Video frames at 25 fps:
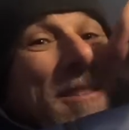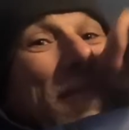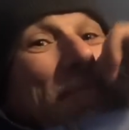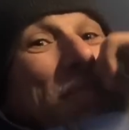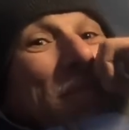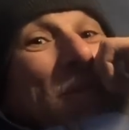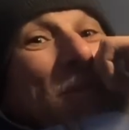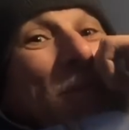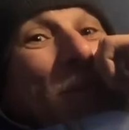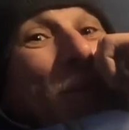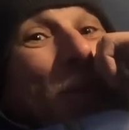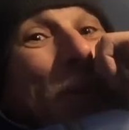
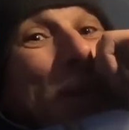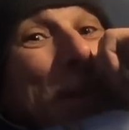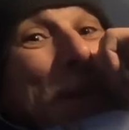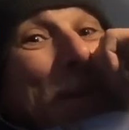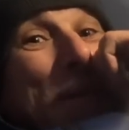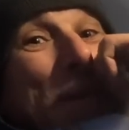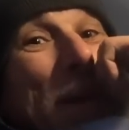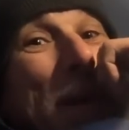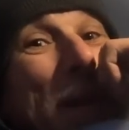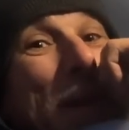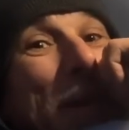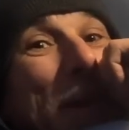40
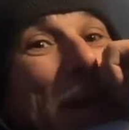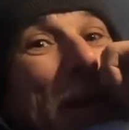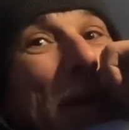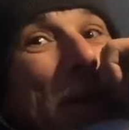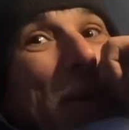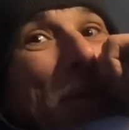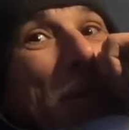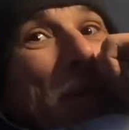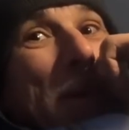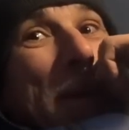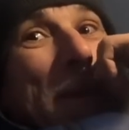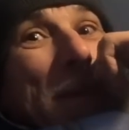mile an
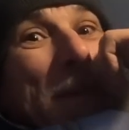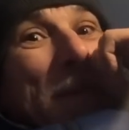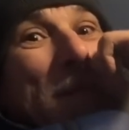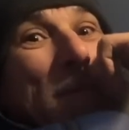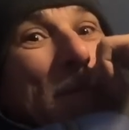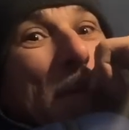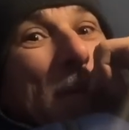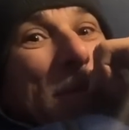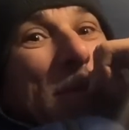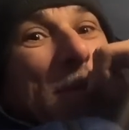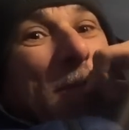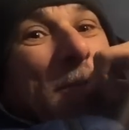hour winds,
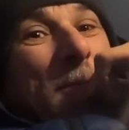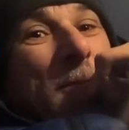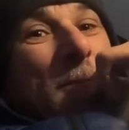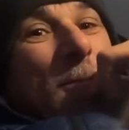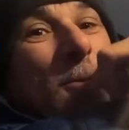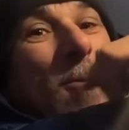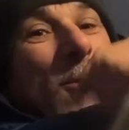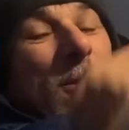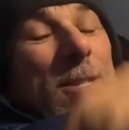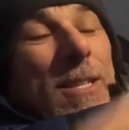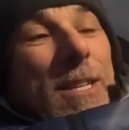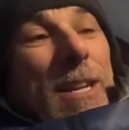measured
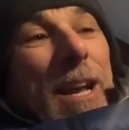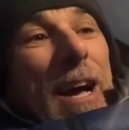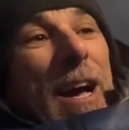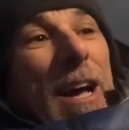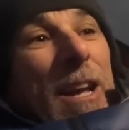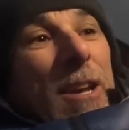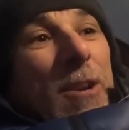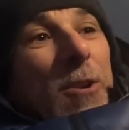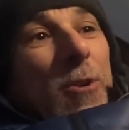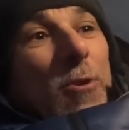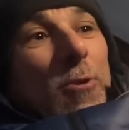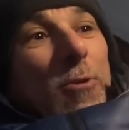
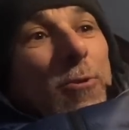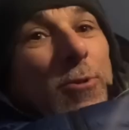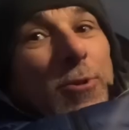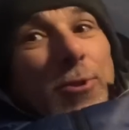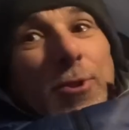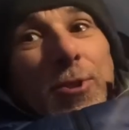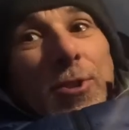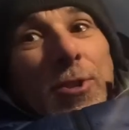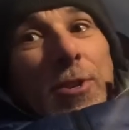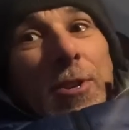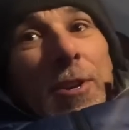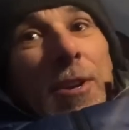49
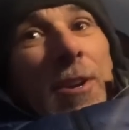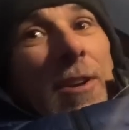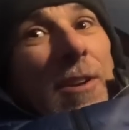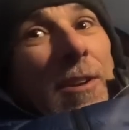gusts,